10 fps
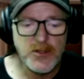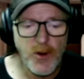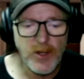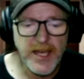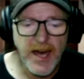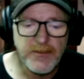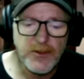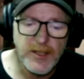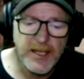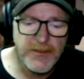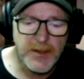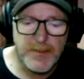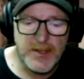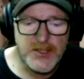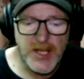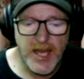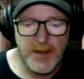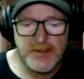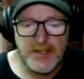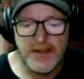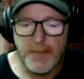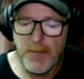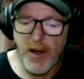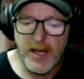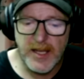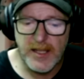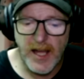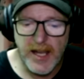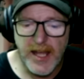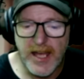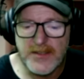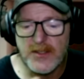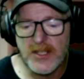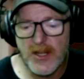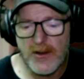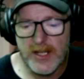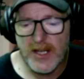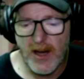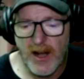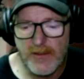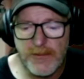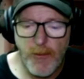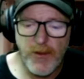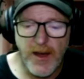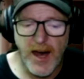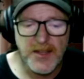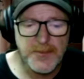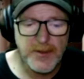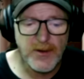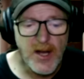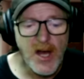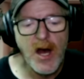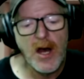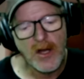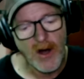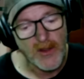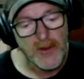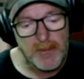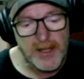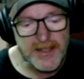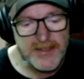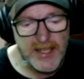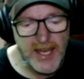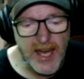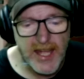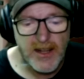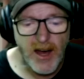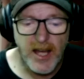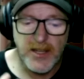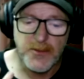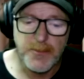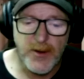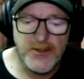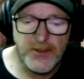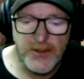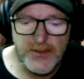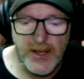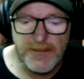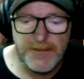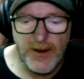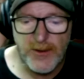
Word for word: Now, shortly after leaving Miss James in the parking lot, a security guard for the hospital called the police again on his personal cell